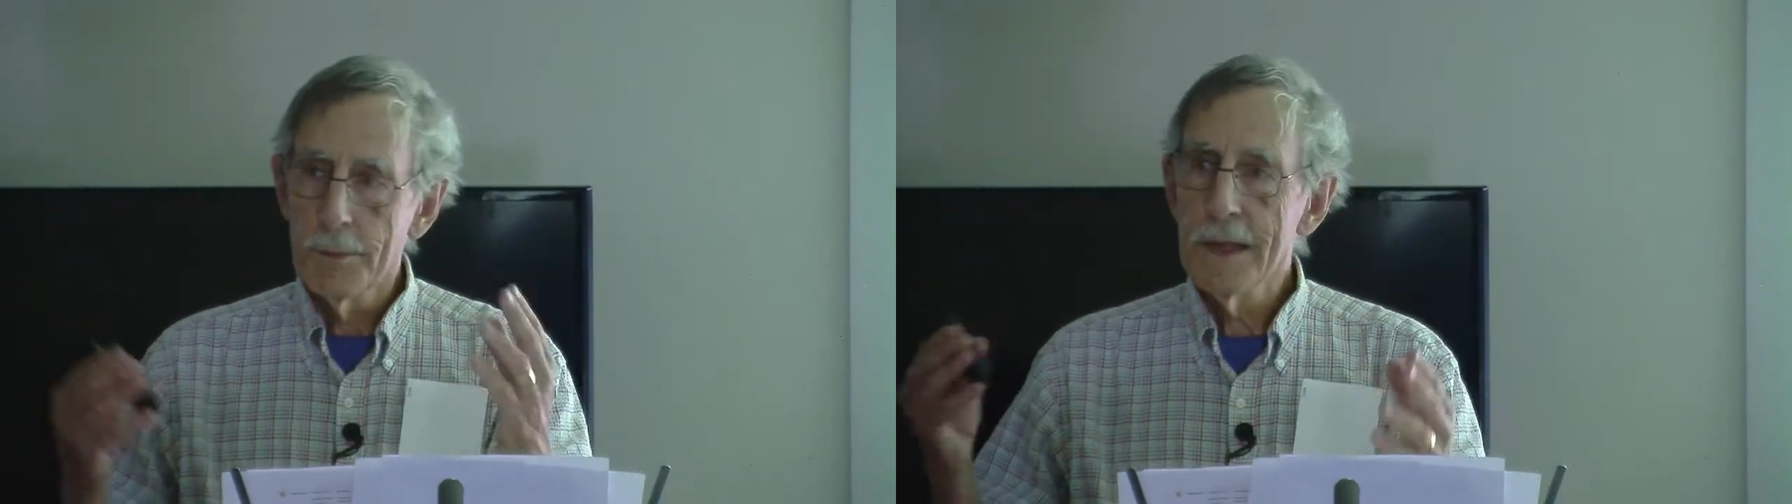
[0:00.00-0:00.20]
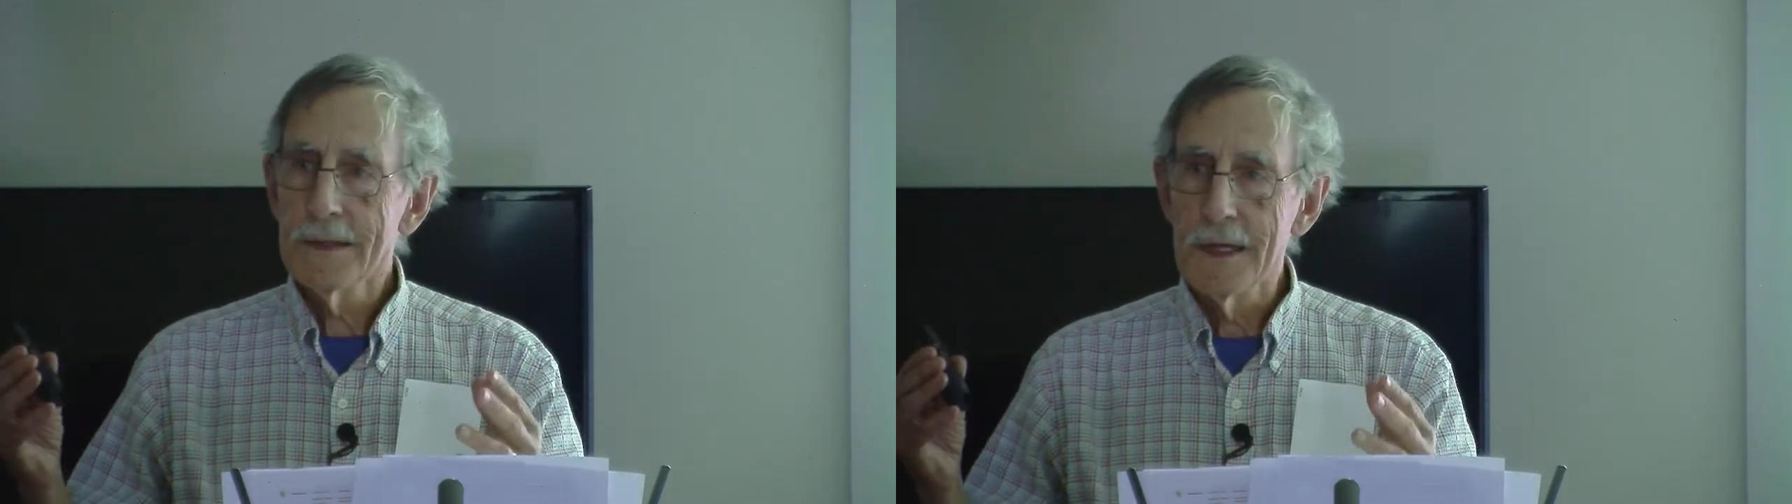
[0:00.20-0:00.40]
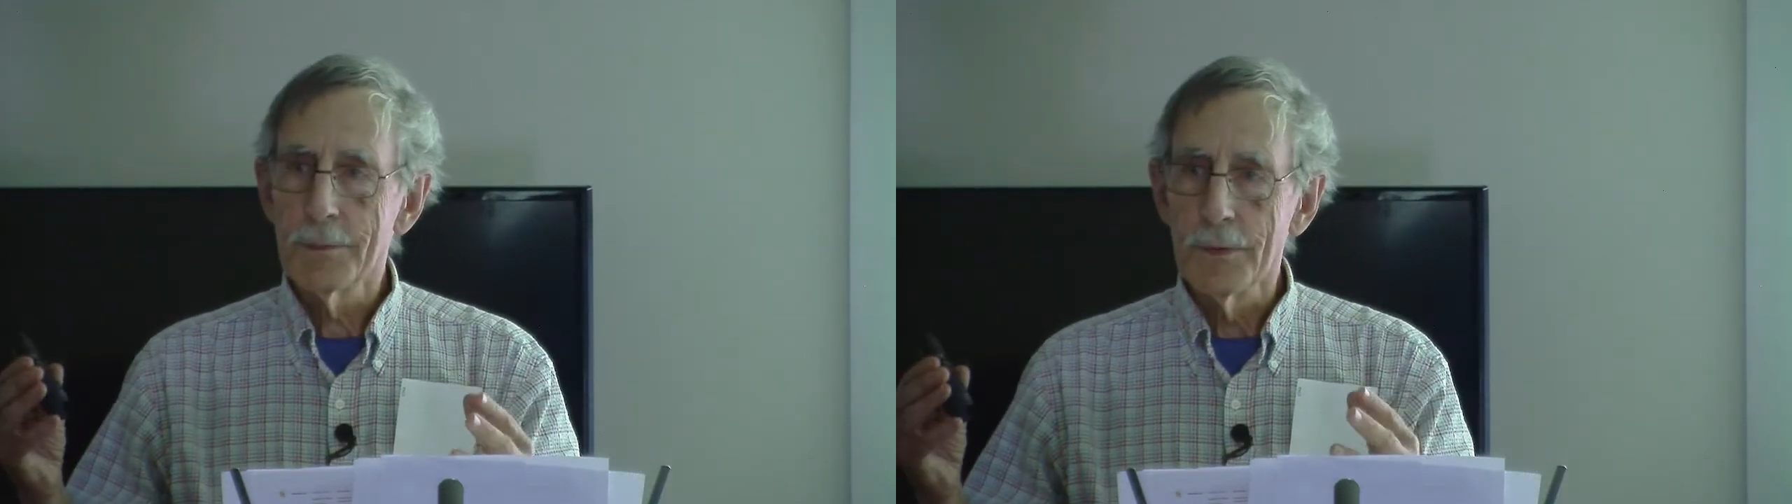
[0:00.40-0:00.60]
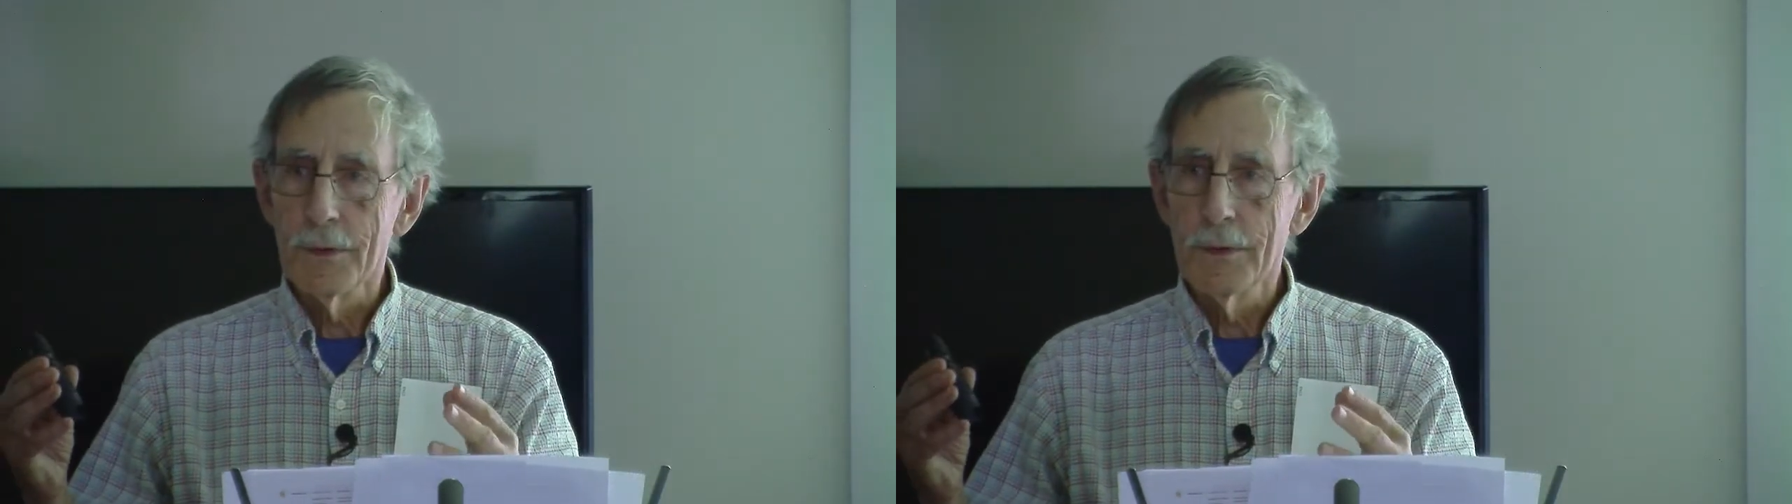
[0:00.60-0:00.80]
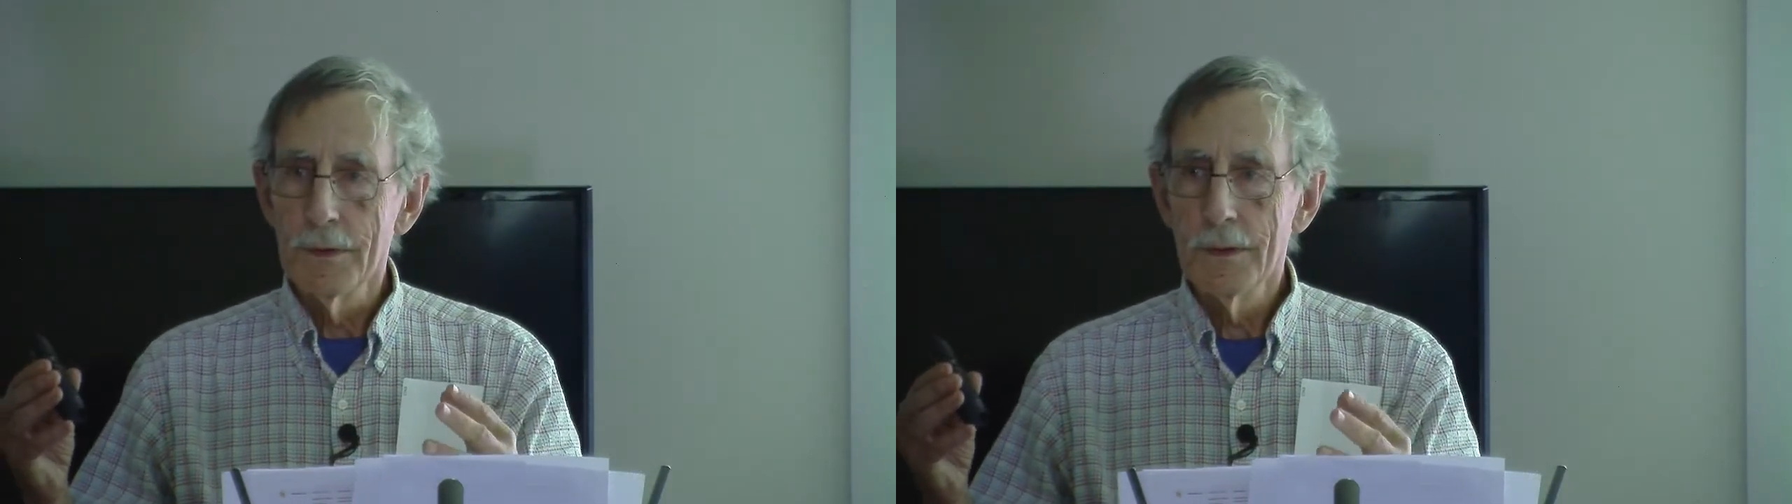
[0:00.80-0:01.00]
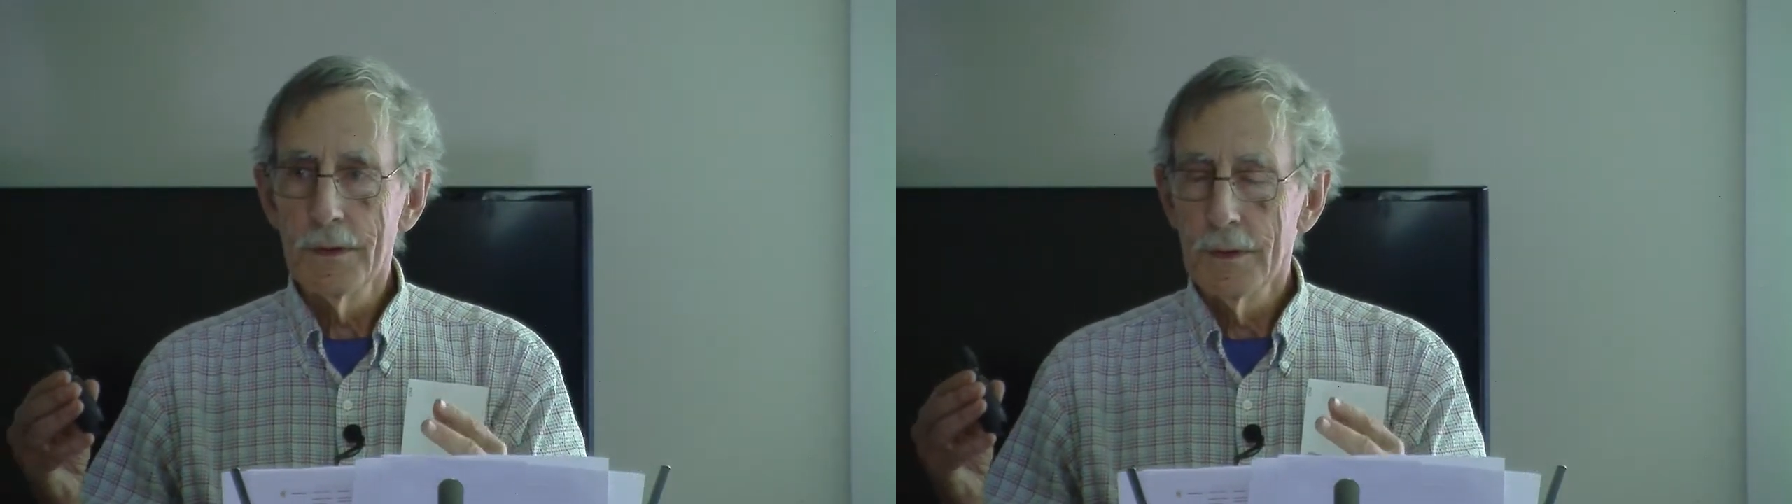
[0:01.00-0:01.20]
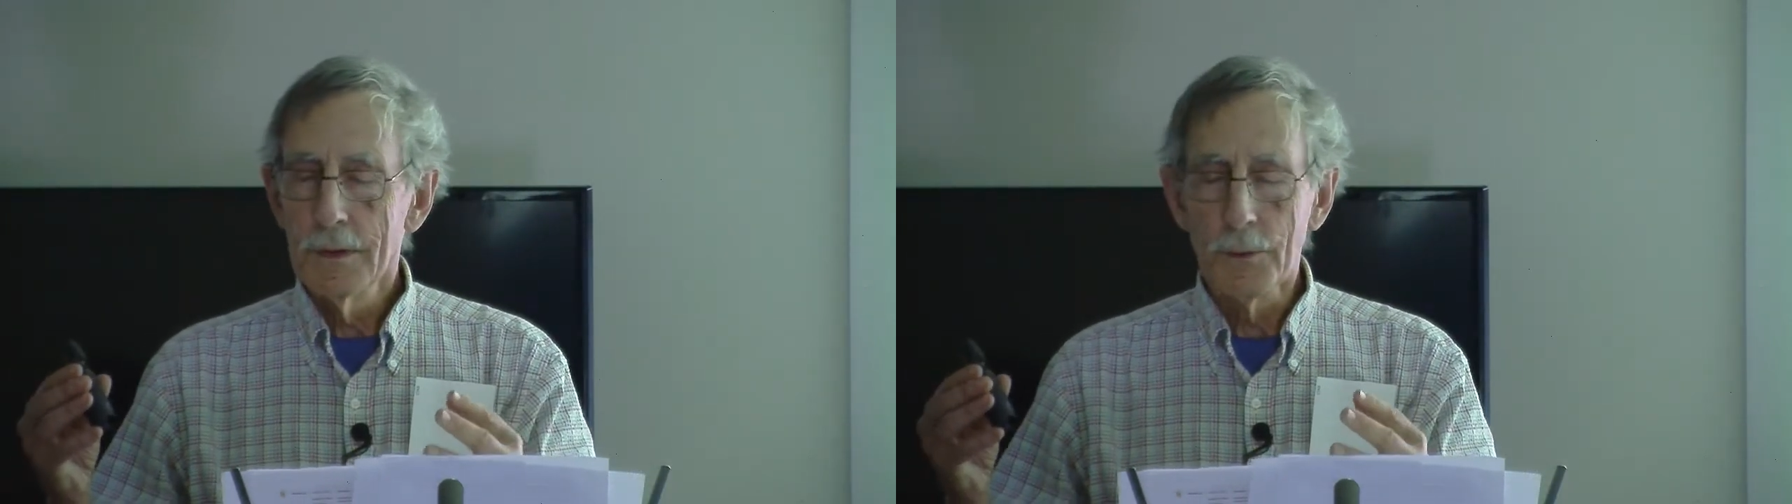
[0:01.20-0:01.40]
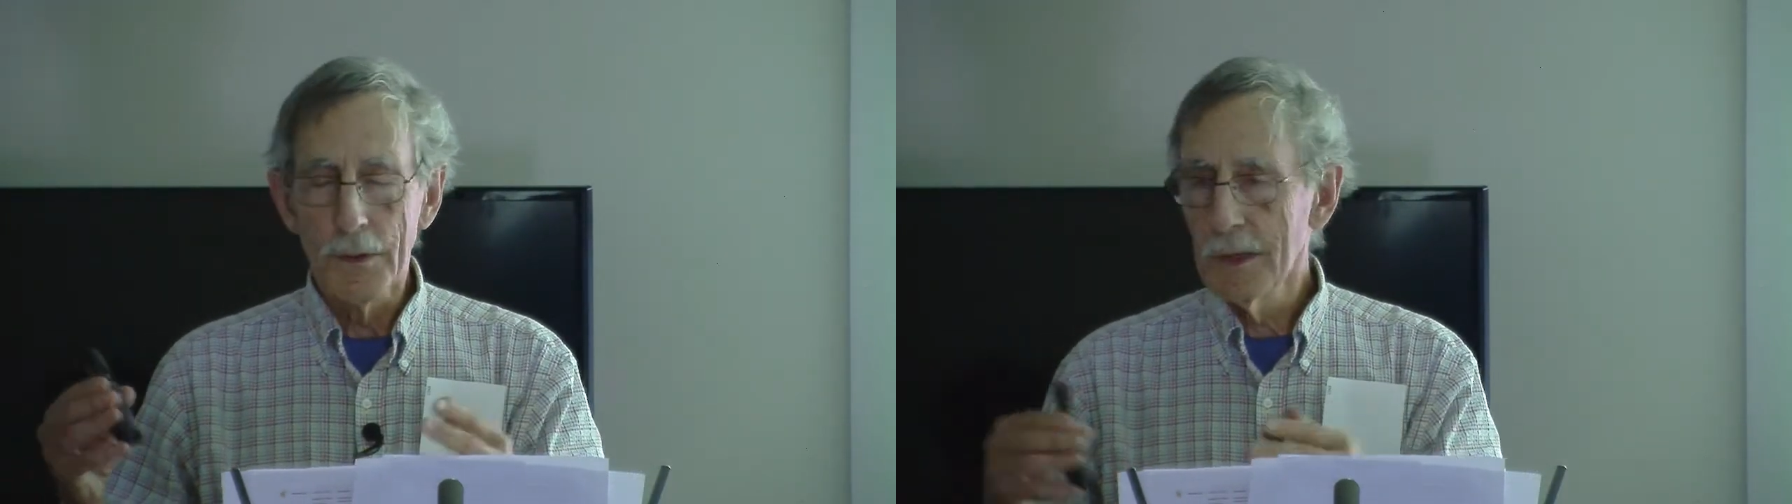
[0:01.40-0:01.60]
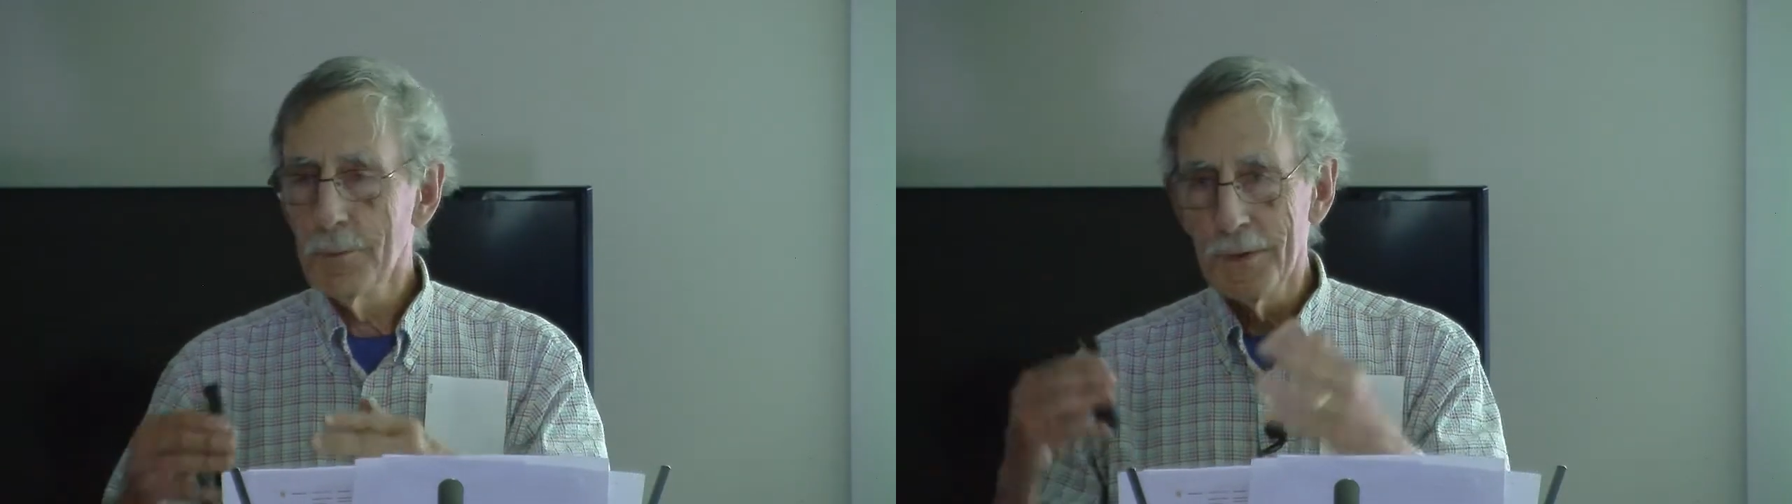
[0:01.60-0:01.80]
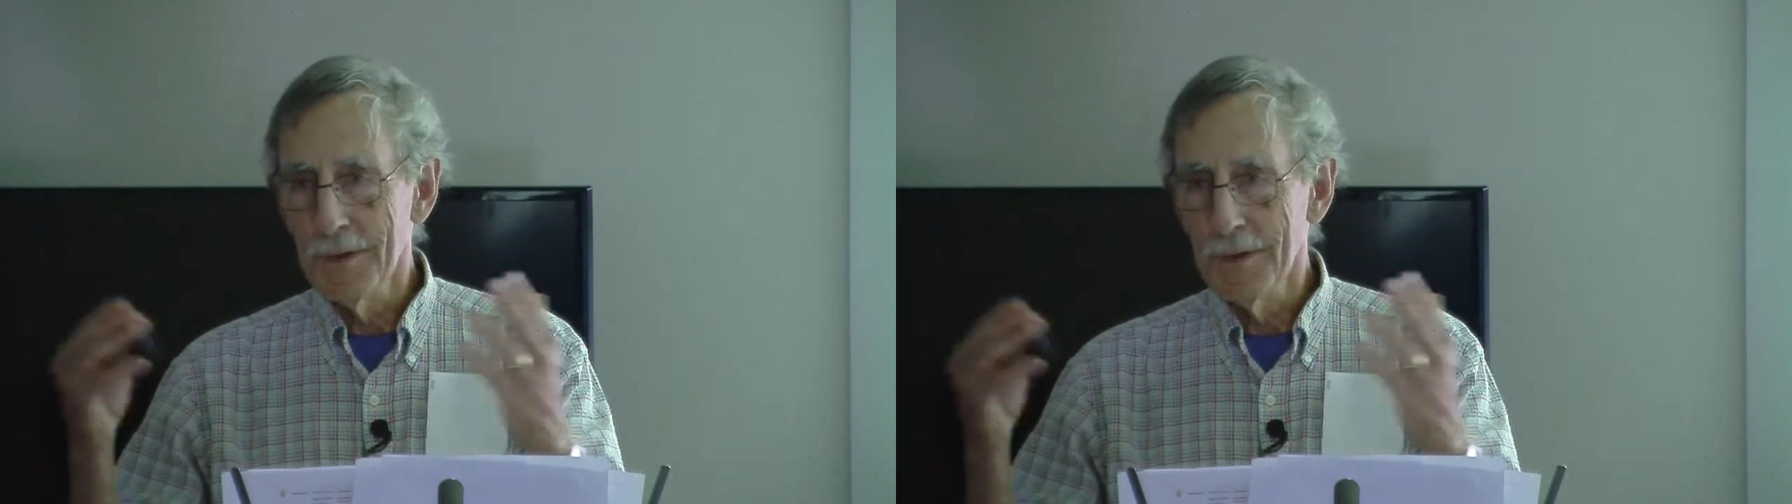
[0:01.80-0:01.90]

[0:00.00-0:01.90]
beekeeper, well, any,